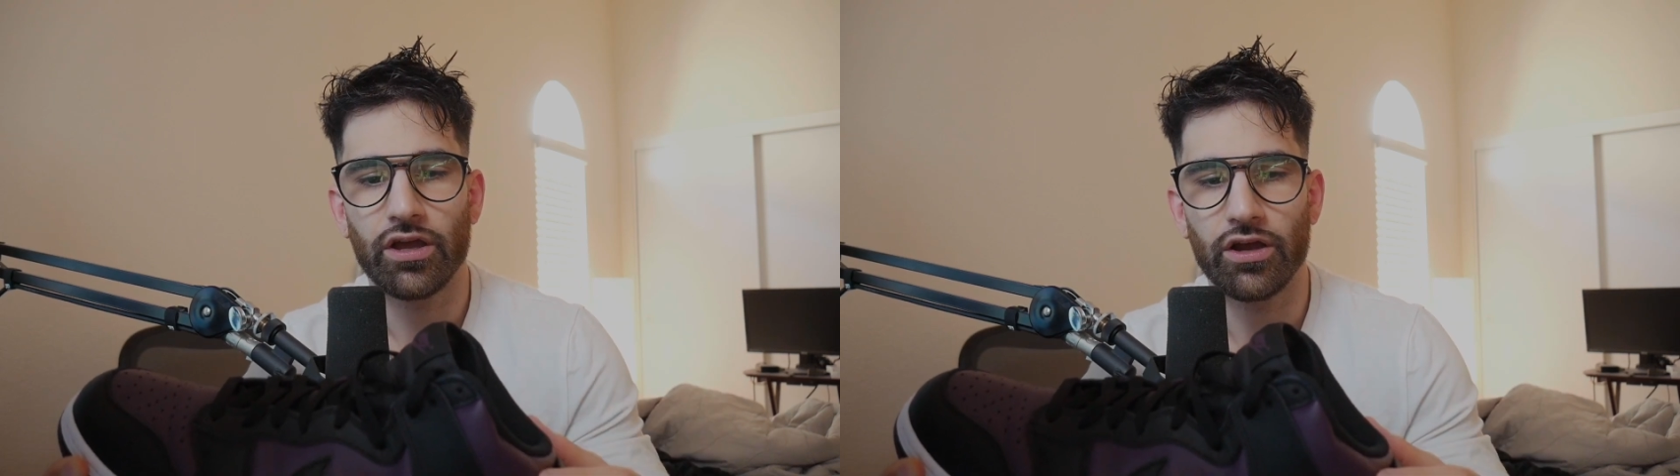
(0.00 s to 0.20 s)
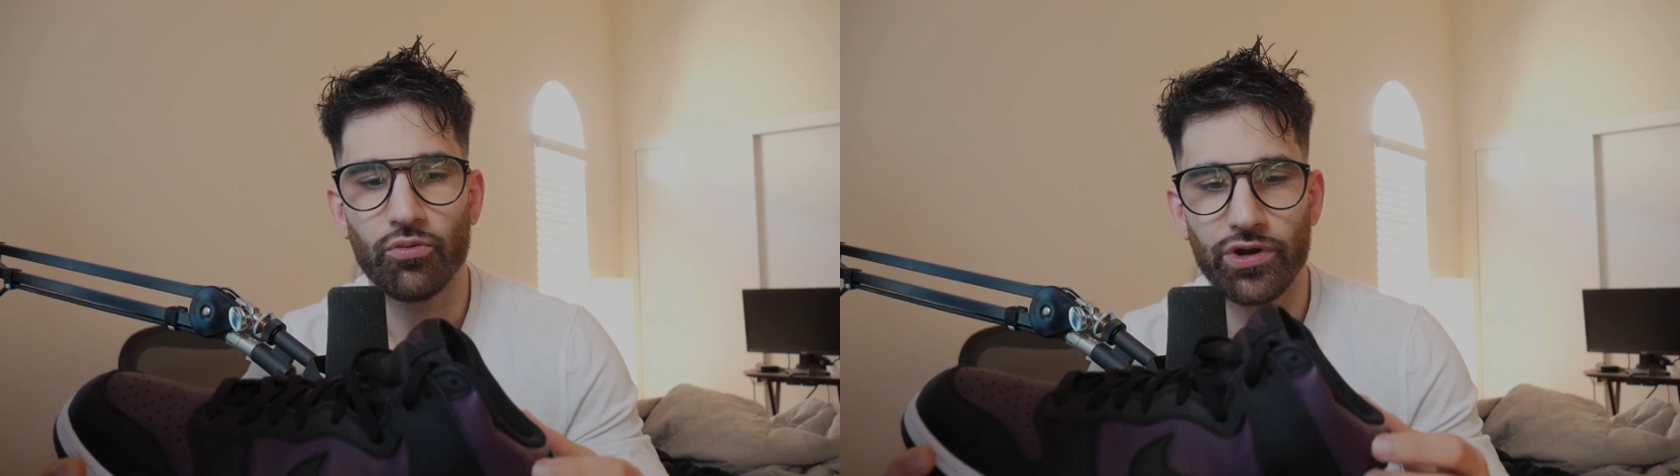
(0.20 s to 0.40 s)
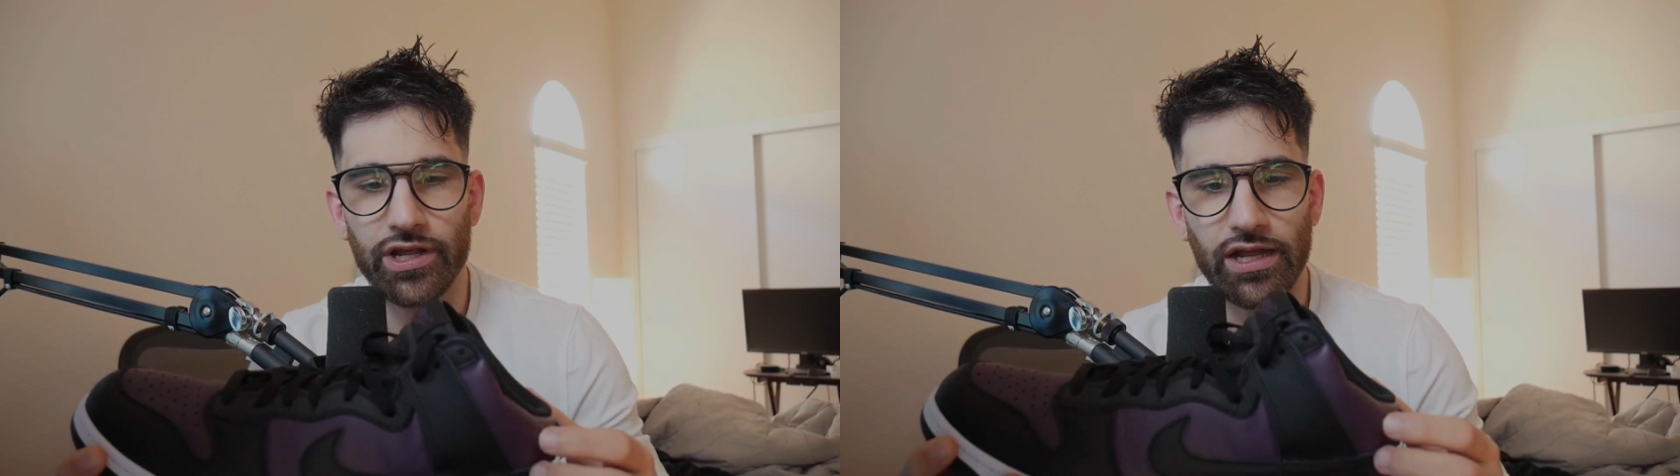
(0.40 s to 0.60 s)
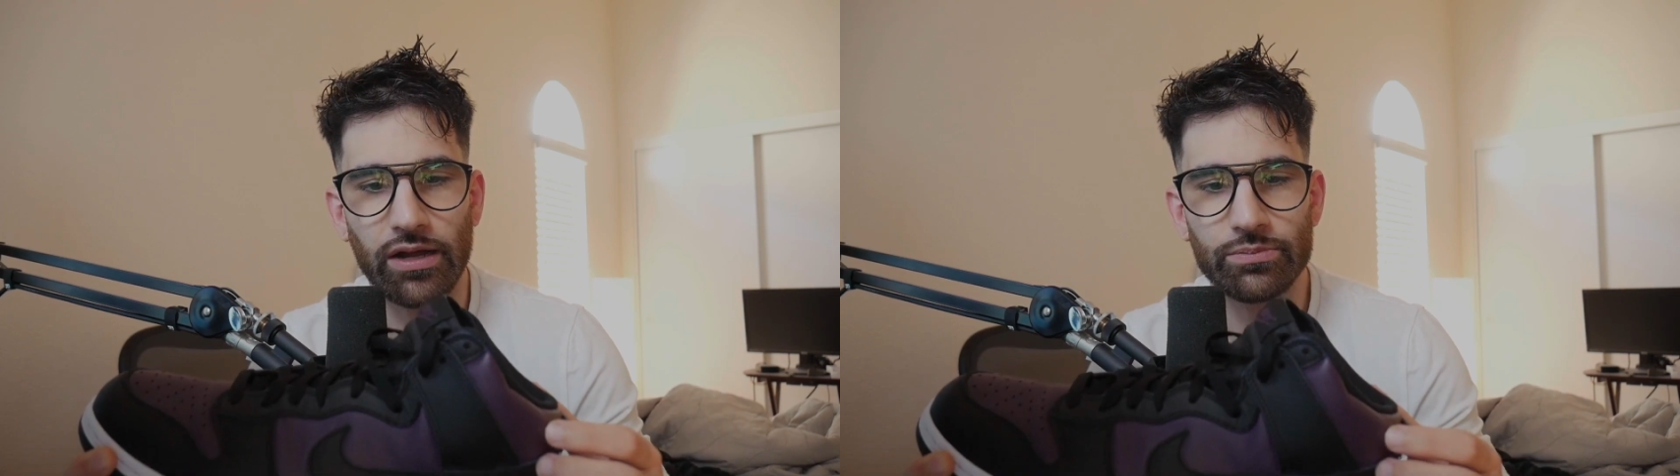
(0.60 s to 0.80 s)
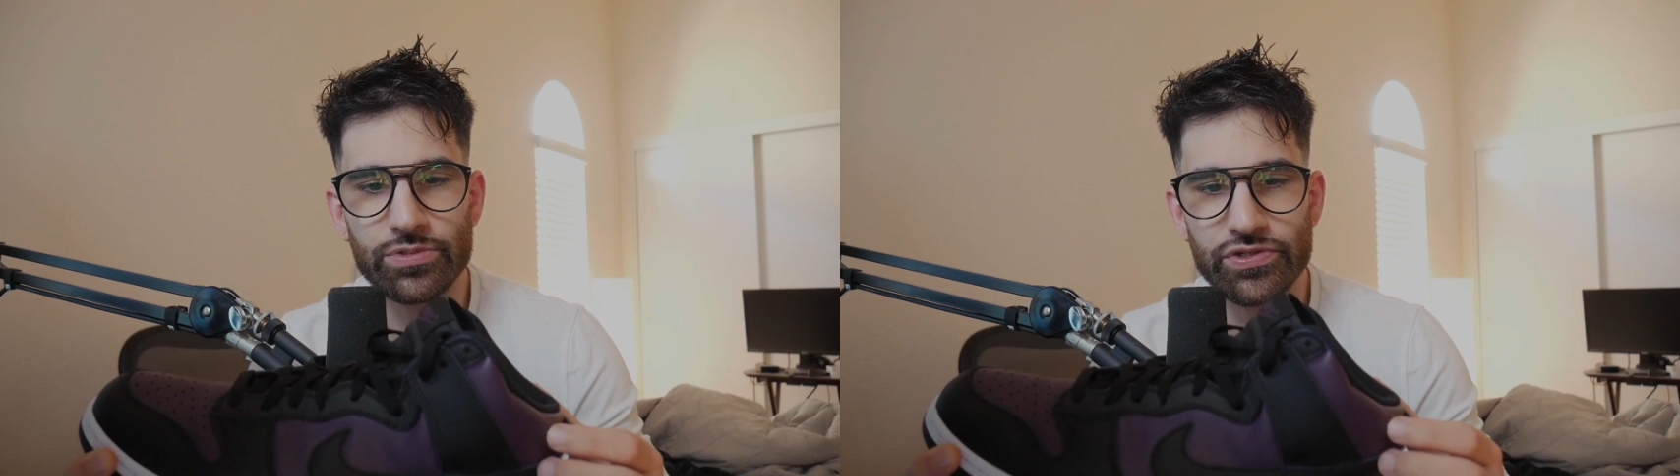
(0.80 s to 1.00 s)
uh, when it
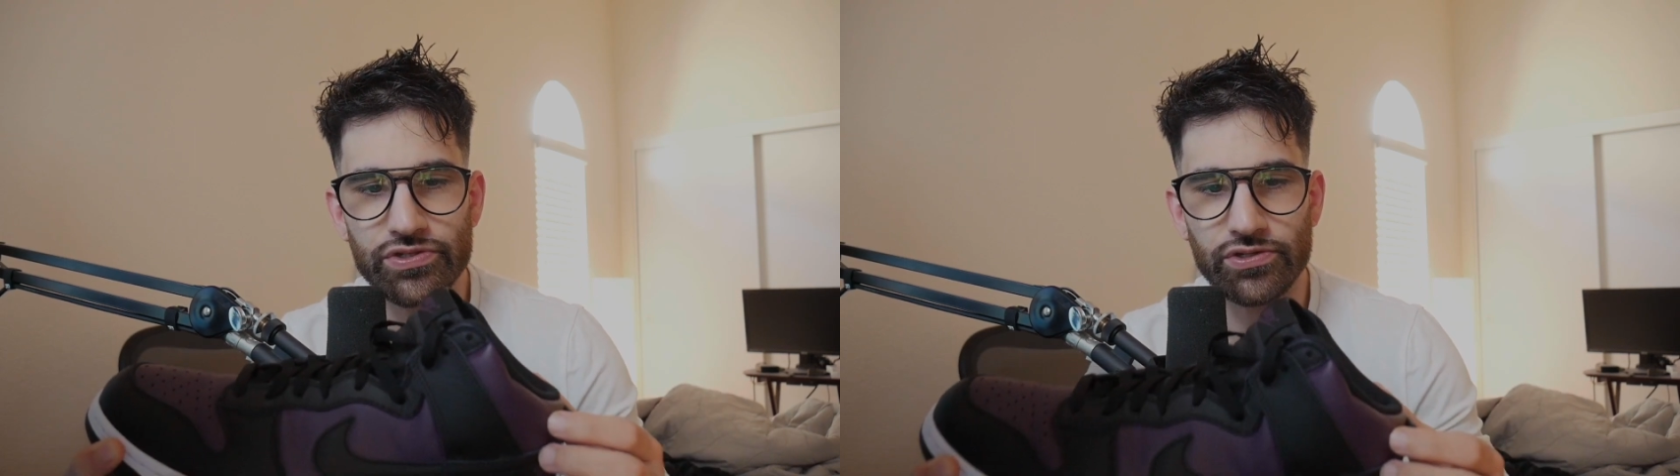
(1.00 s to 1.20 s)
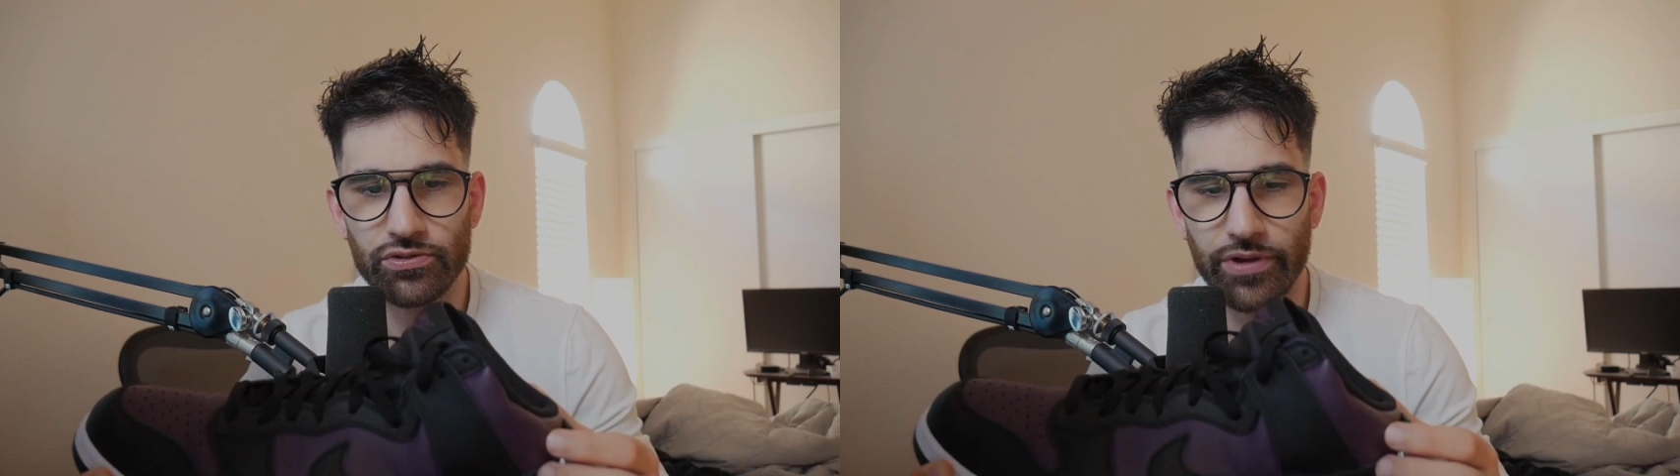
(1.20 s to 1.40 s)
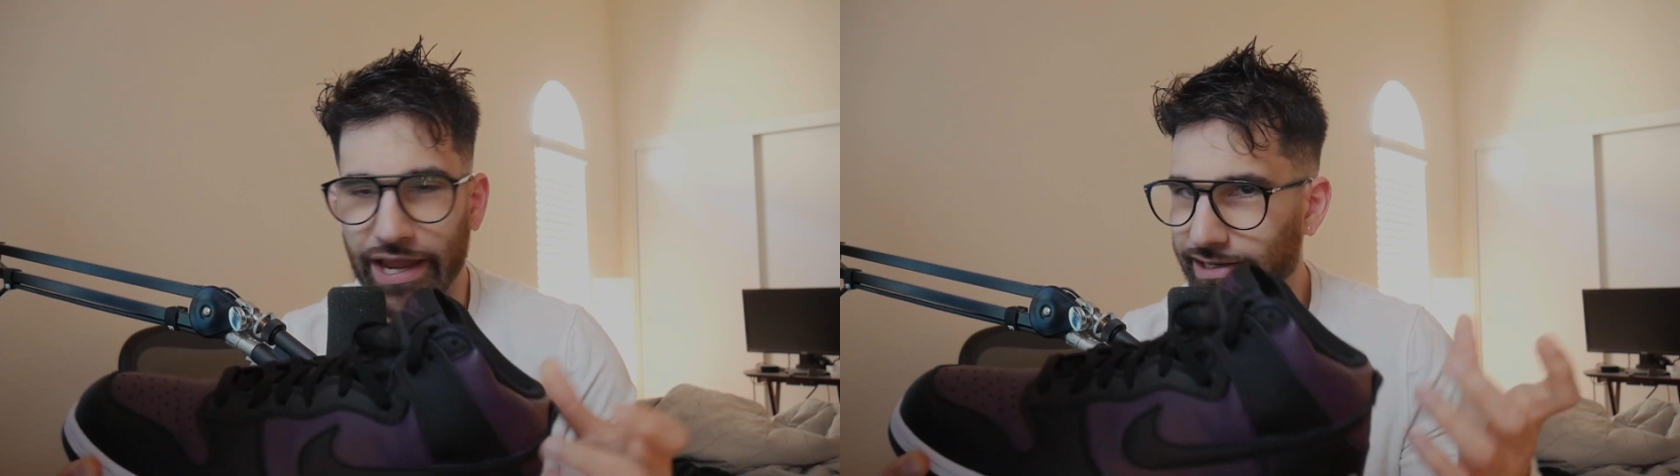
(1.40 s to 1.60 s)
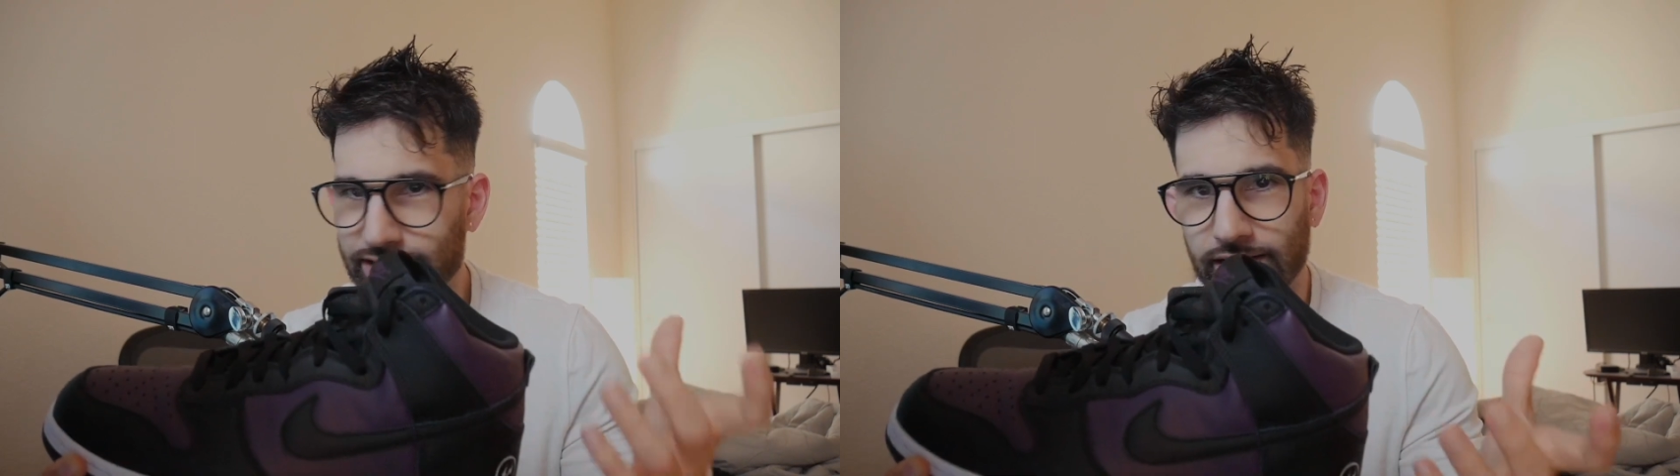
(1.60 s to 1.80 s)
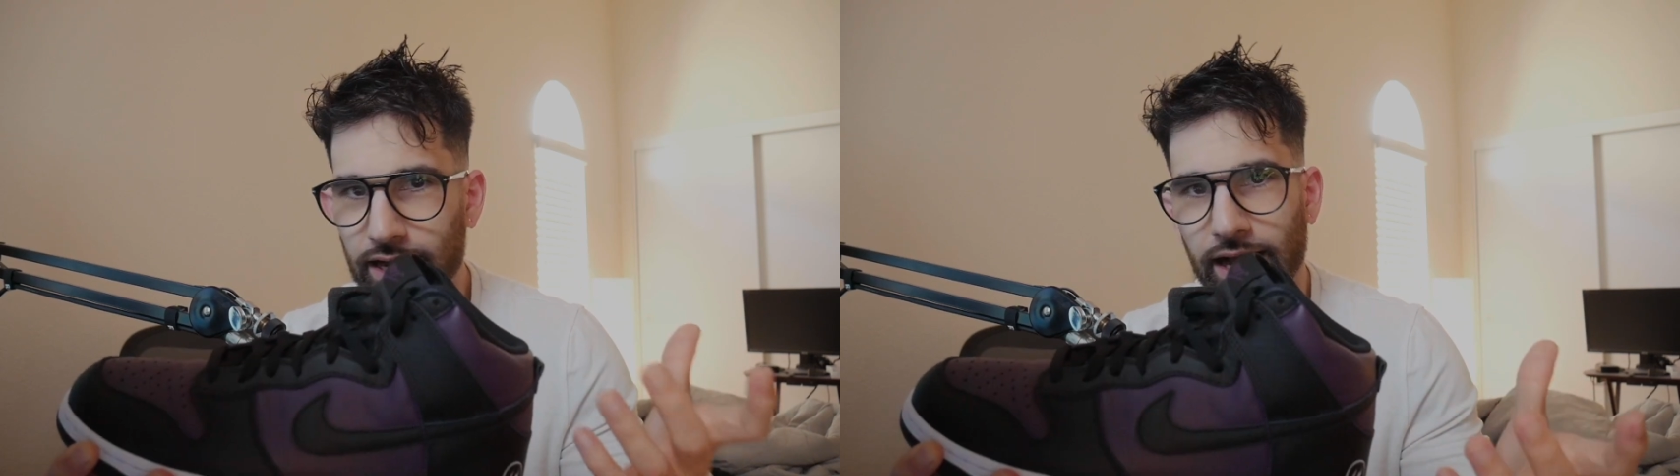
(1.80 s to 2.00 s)
comes to a
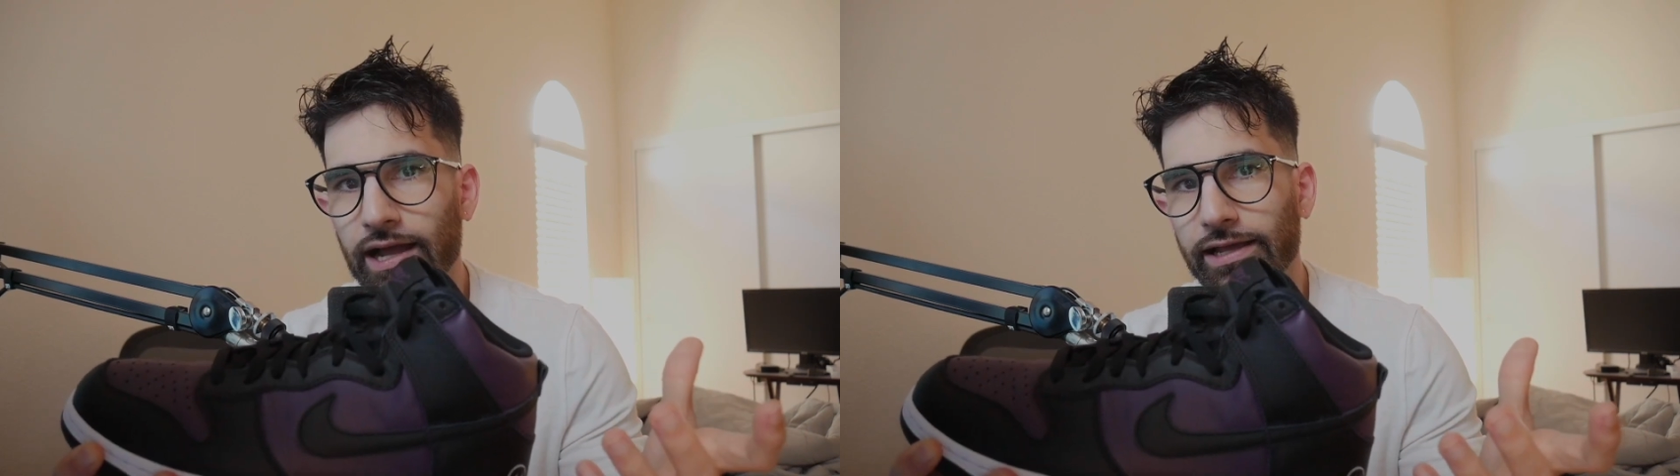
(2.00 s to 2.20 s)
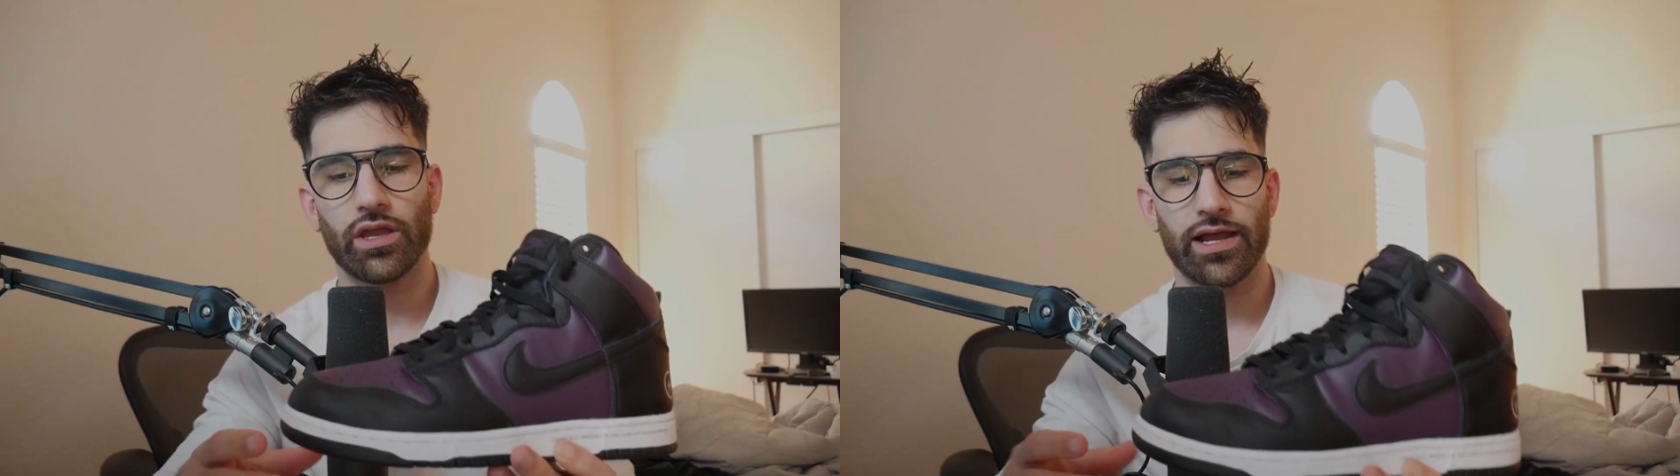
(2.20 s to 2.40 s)
Dunk High.